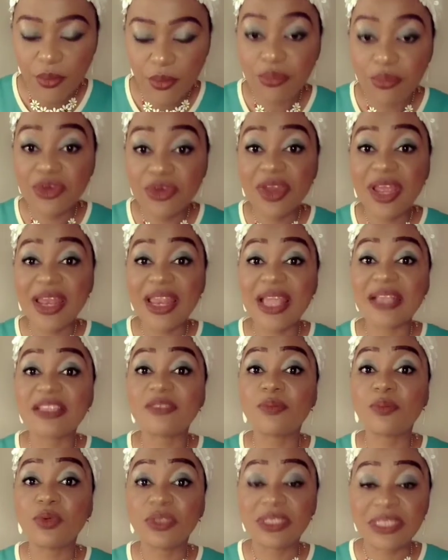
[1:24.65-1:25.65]
Minerals
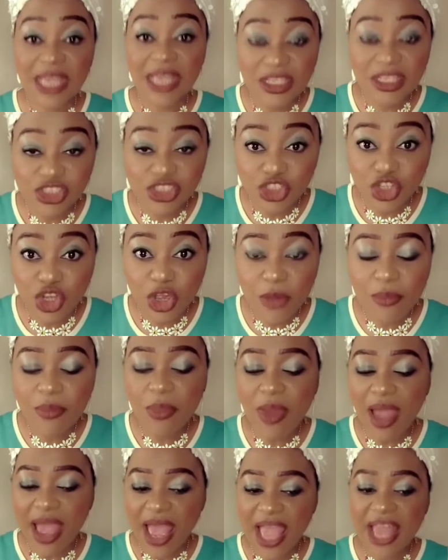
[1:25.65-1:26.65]
like potassium
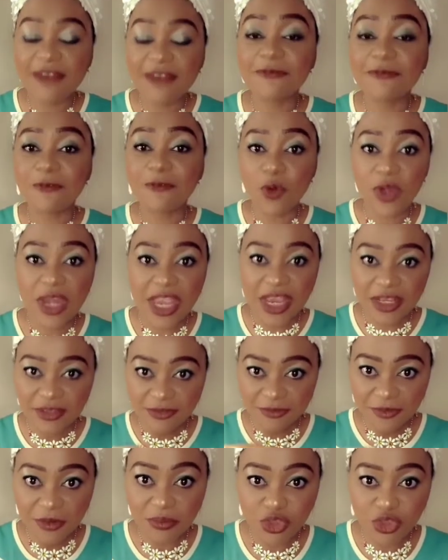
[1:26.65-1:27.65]
and folate
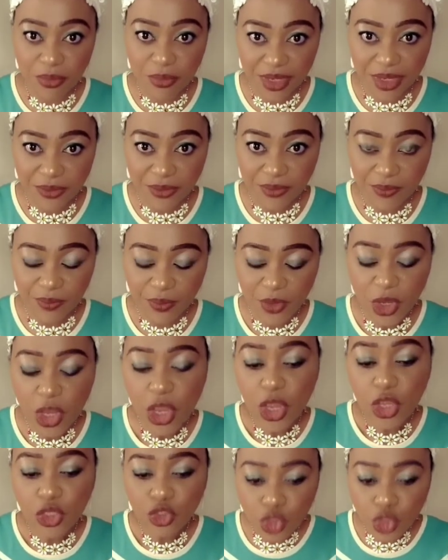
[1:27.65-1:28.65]
from tomato.
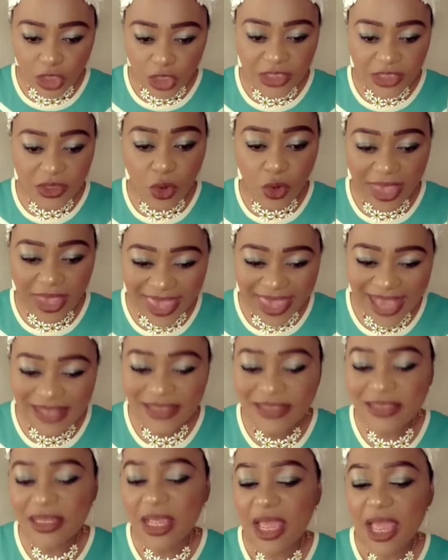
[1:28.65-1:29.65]
You also get
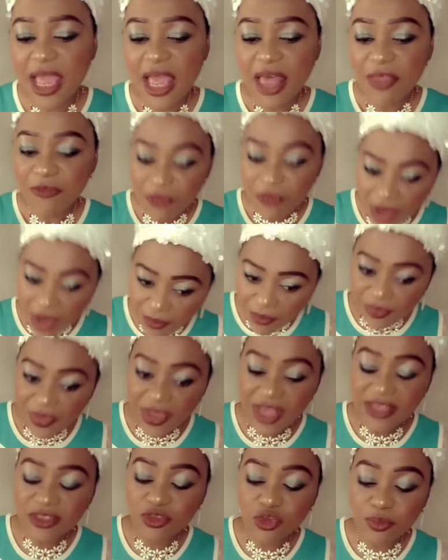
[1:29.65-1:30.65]
from
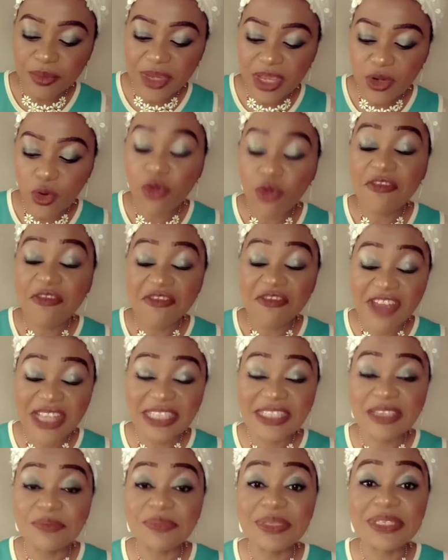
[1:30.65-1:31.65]
this tomato
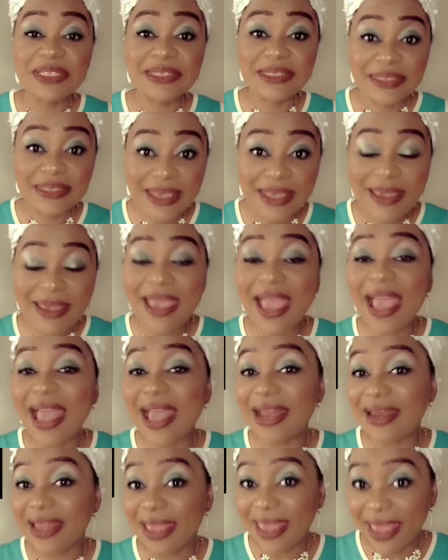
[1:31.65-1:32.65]
vitamin C
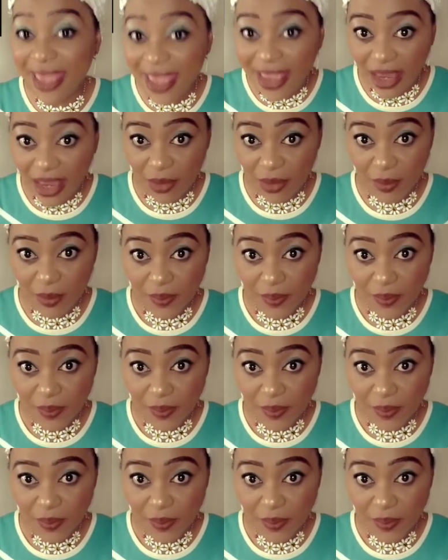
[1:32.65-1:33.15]
and K.